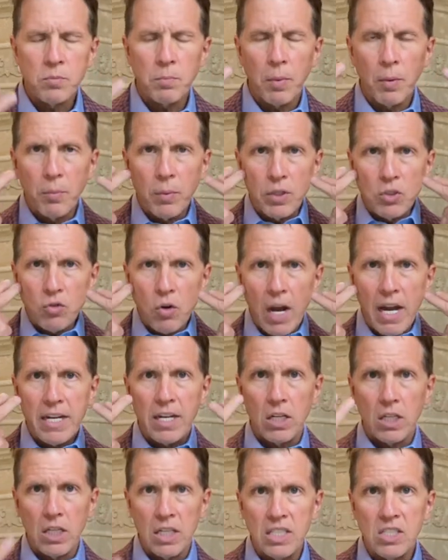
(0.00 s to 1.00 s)
but we try to
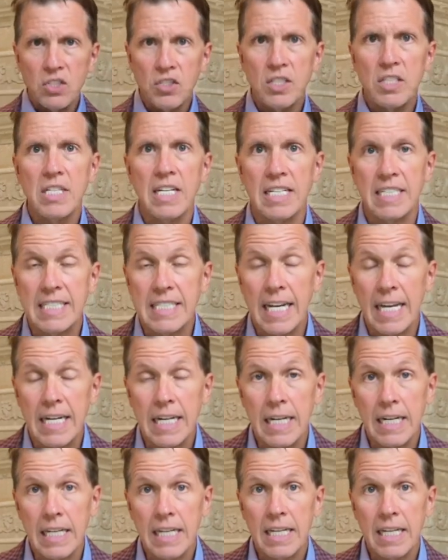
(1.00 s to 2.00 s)
listen
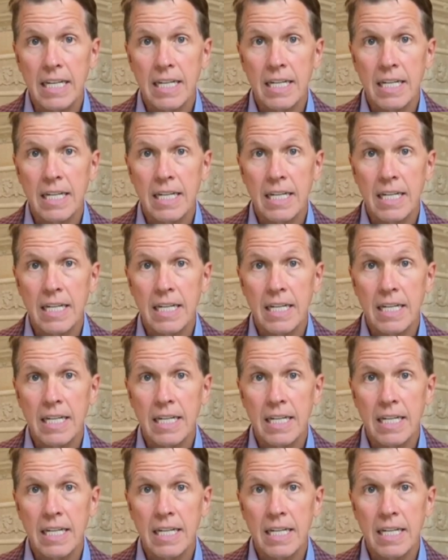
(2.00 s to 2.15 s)
intently.